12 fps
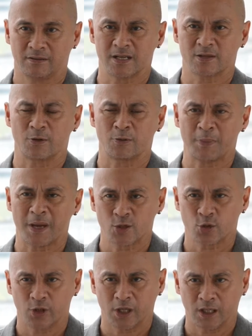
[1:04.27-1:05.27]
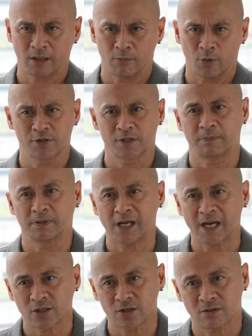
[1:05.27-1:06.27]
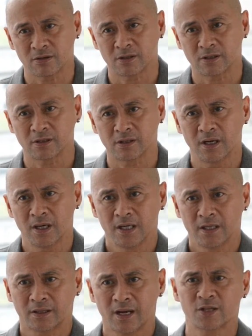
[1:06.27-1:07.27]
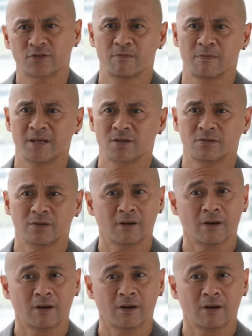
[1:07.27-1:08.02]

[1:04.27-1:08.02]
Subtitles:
Transformation in modes of production, transformation in